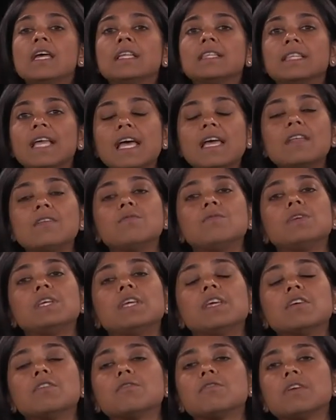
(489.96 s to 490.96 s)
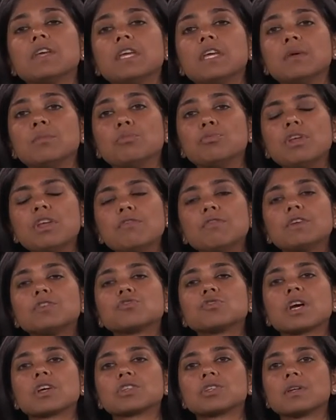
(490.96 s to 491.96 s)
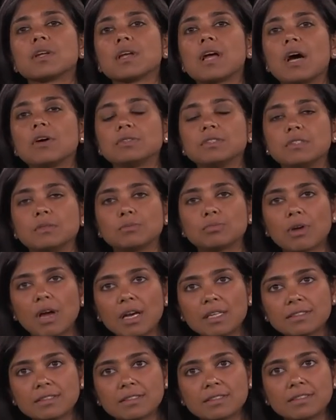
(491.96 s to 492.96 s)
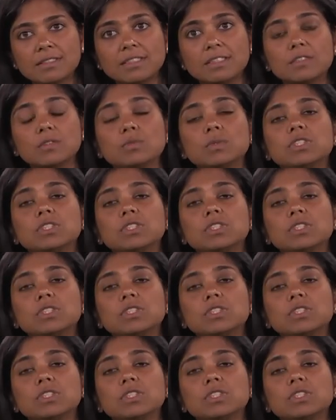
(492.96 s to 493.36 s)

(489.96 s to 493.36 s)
Then we give a brief introduction on Gaussian processes,